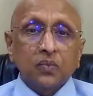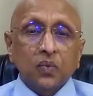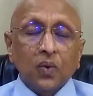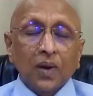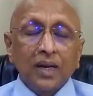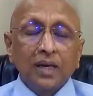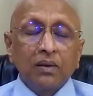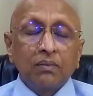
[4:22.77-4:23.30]

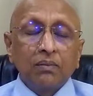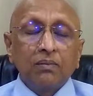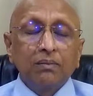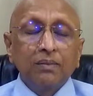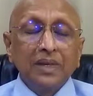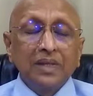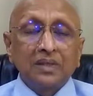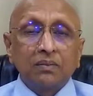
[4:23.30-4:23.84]
Why
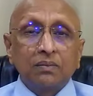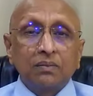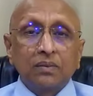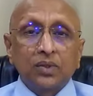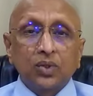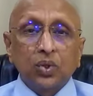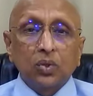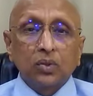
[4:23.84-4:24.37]

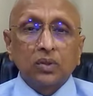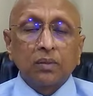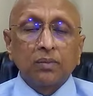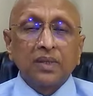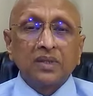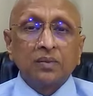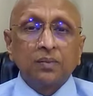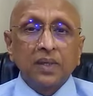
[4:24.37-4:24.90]
it shows the
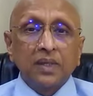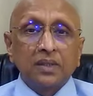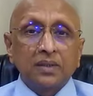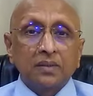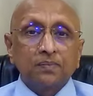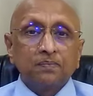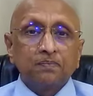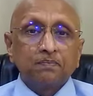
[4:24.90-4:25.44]
misbeats?